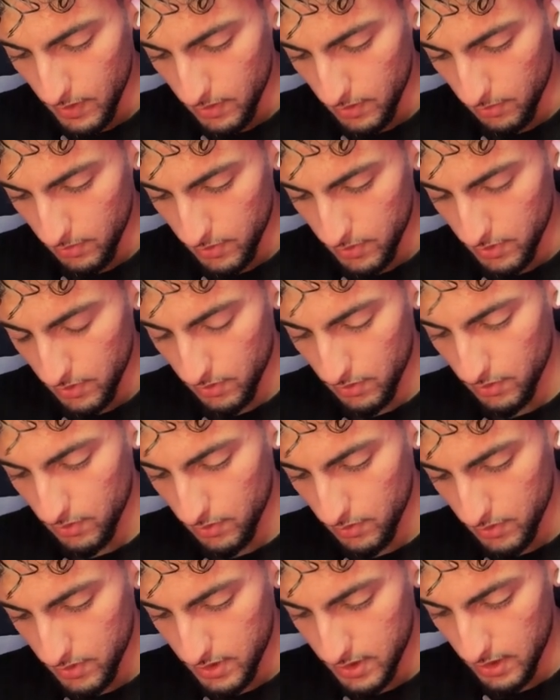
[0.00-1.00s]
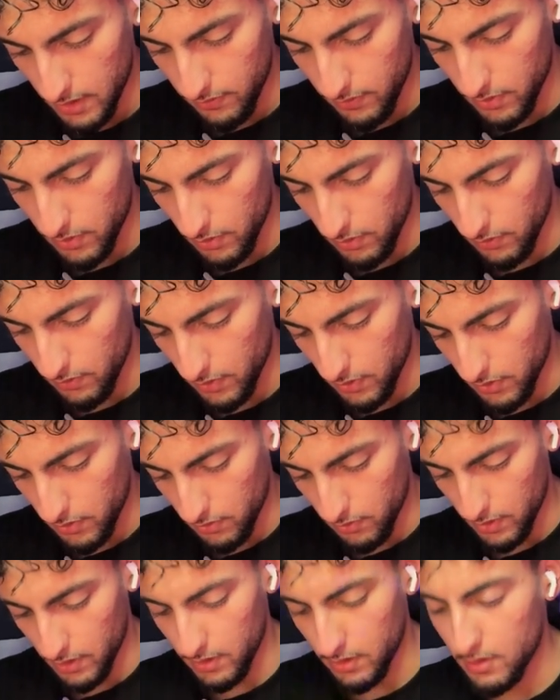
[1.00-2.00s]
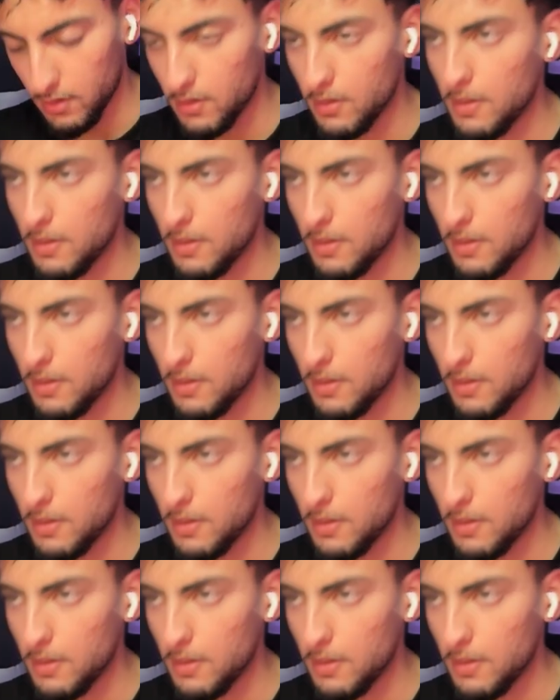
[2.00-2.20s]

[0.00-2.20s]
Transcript: That means 0 is 7 over 3.